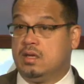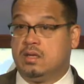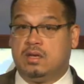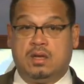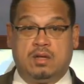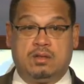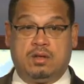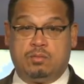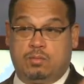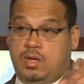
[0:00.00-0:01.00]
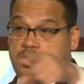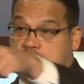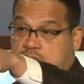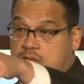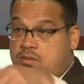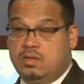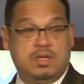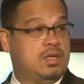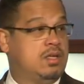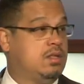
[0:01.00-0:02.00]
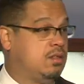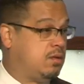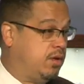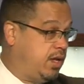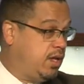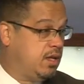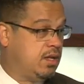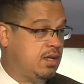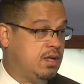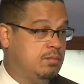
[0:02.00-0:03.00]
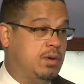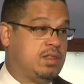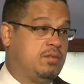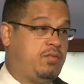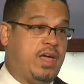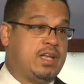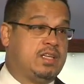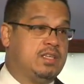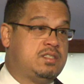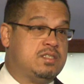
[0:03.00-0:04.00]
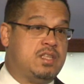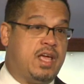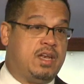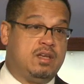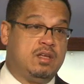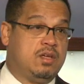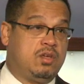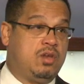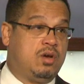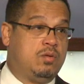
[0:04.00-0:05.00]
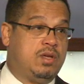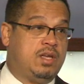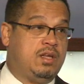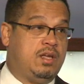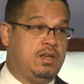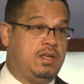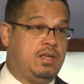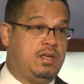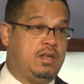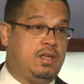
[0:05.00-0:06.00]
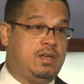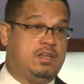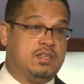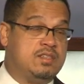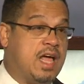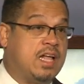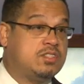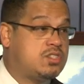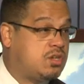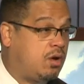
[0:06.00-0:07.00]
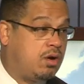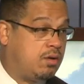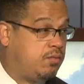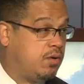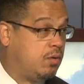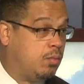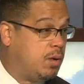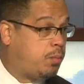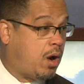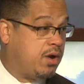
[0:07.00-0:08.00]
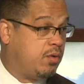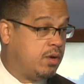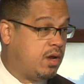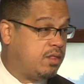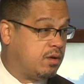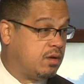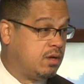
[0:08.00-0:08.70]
No, 1, 2, 3. But the fact is that, you know, it does not serve one party or another.